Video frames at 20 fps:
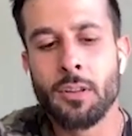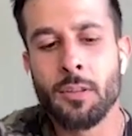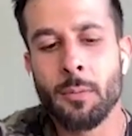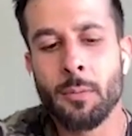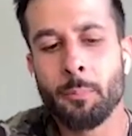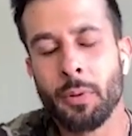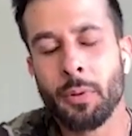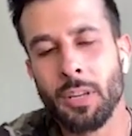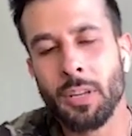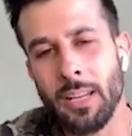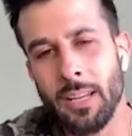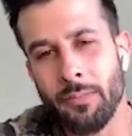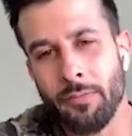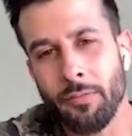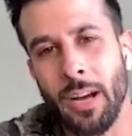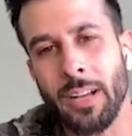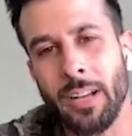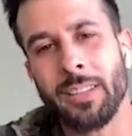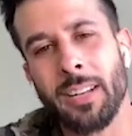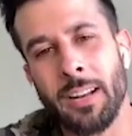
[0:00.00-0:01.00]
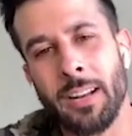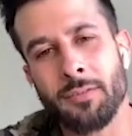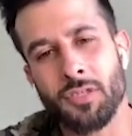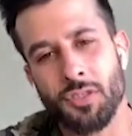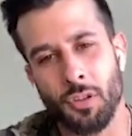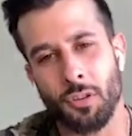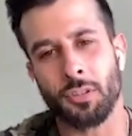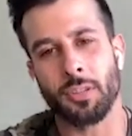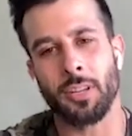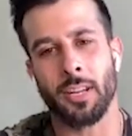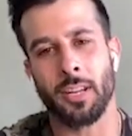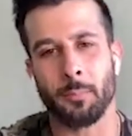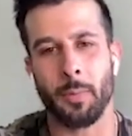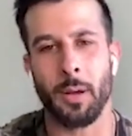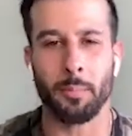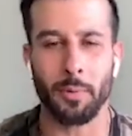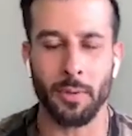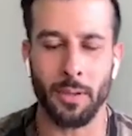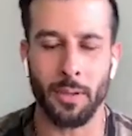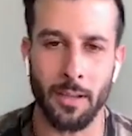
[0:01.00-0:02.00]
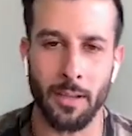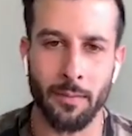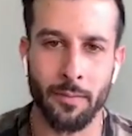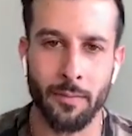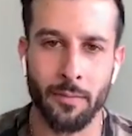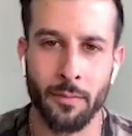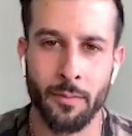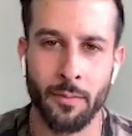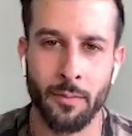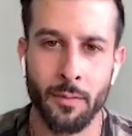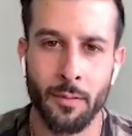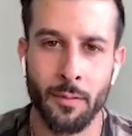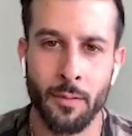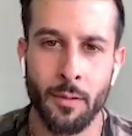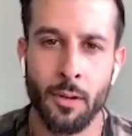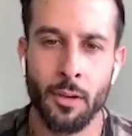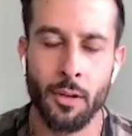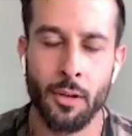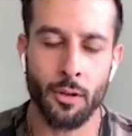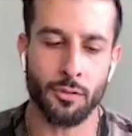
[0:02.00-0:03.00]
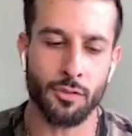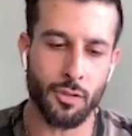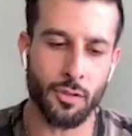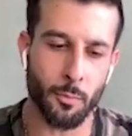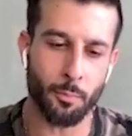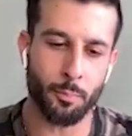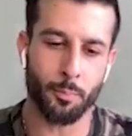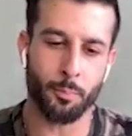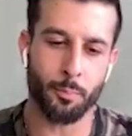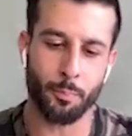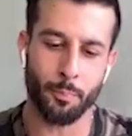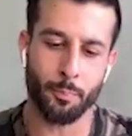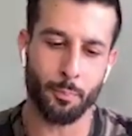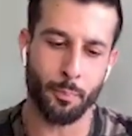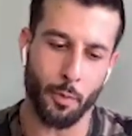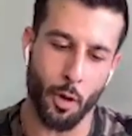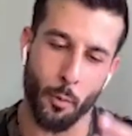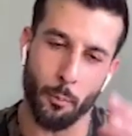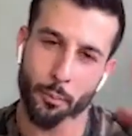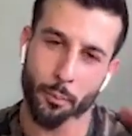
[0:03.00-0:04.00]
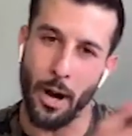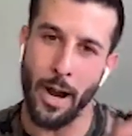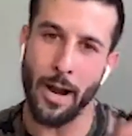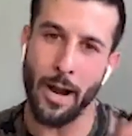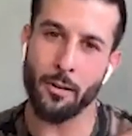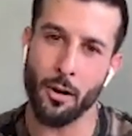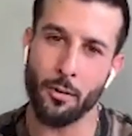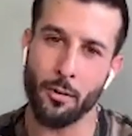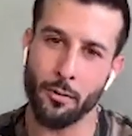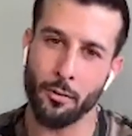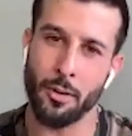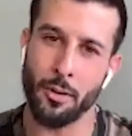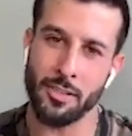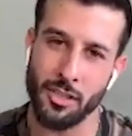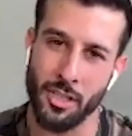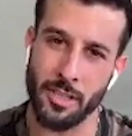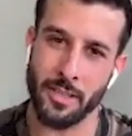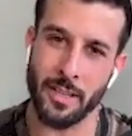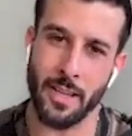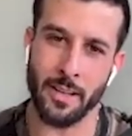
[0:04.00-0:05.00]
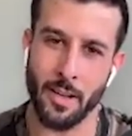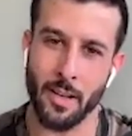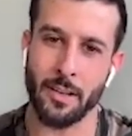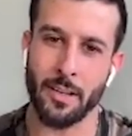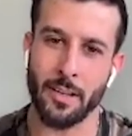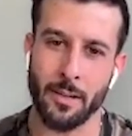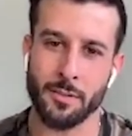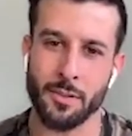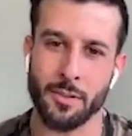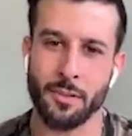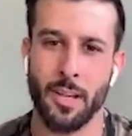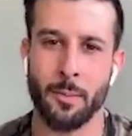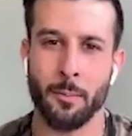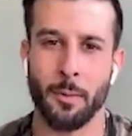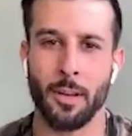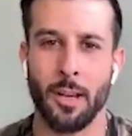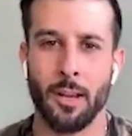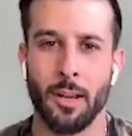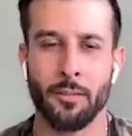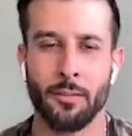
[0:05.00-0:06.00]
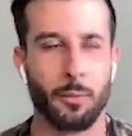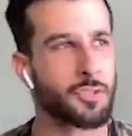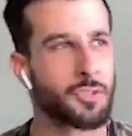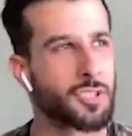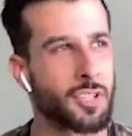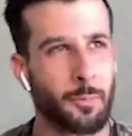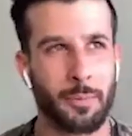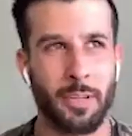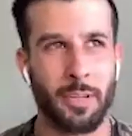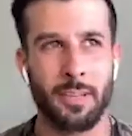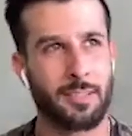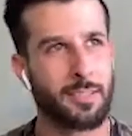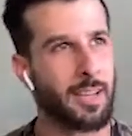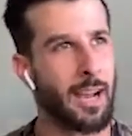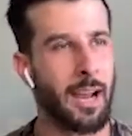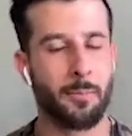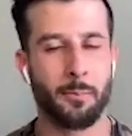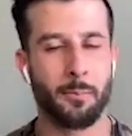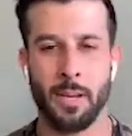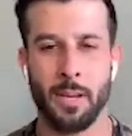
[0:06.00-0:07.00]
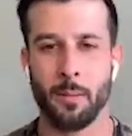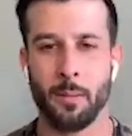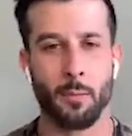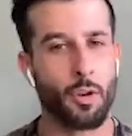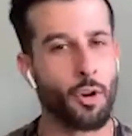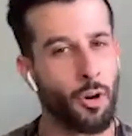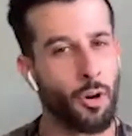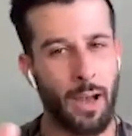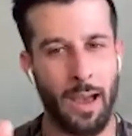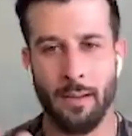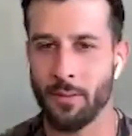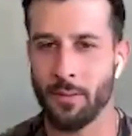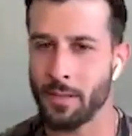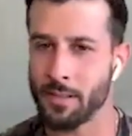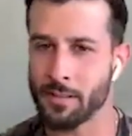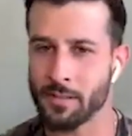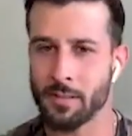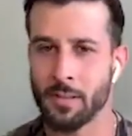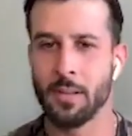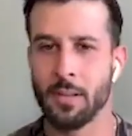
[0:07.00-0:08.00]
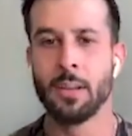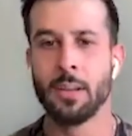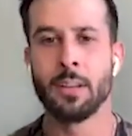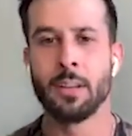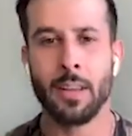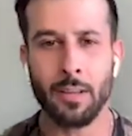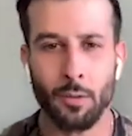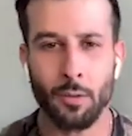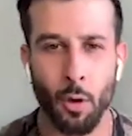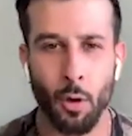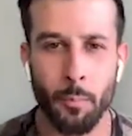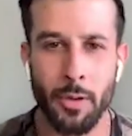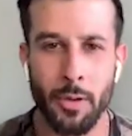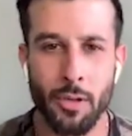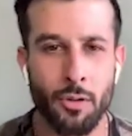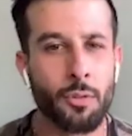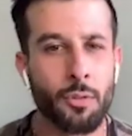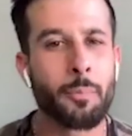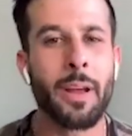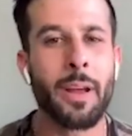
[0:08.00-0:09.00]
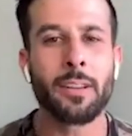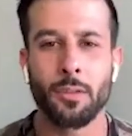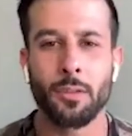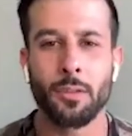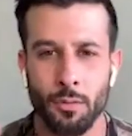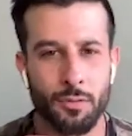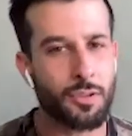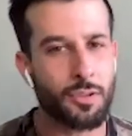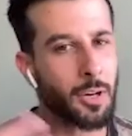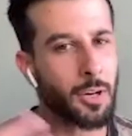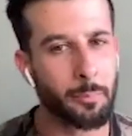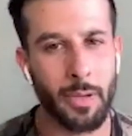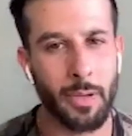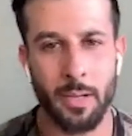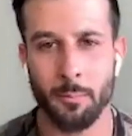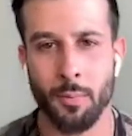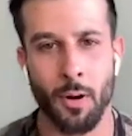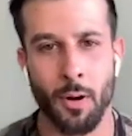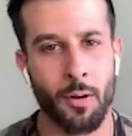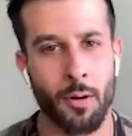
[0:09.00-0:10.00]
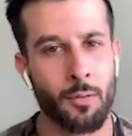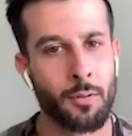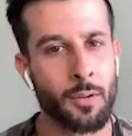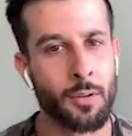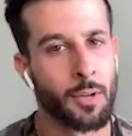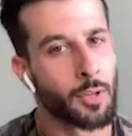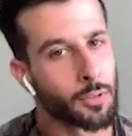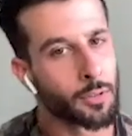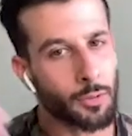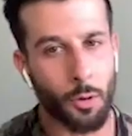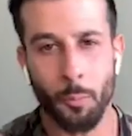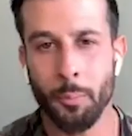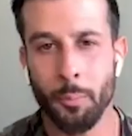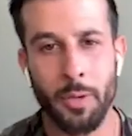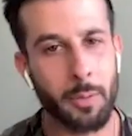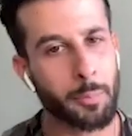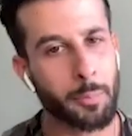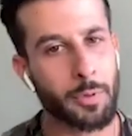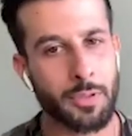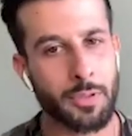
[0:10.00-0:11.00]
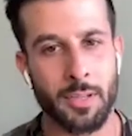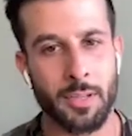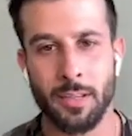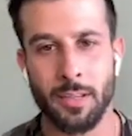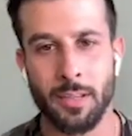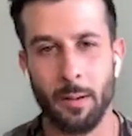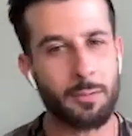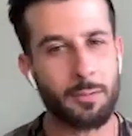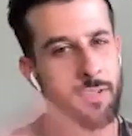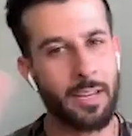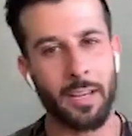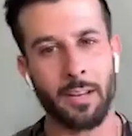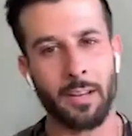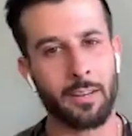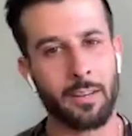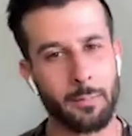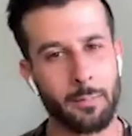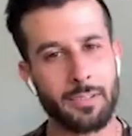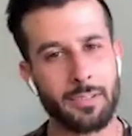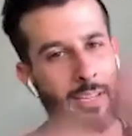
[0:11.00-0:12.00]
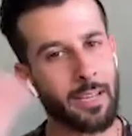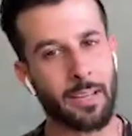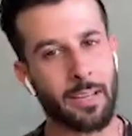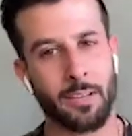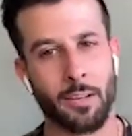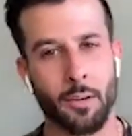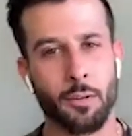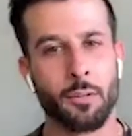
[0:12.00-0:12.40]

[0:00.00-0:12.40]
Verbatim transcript: belief. I did have certainty in my belief. You know, so go prior going through all that shit and that night I was gonna take my life, there was something inside me, and we all have this that told me you were meant to do something big, bro. Don't be a pussy. That was it. Was that, that was it. you know?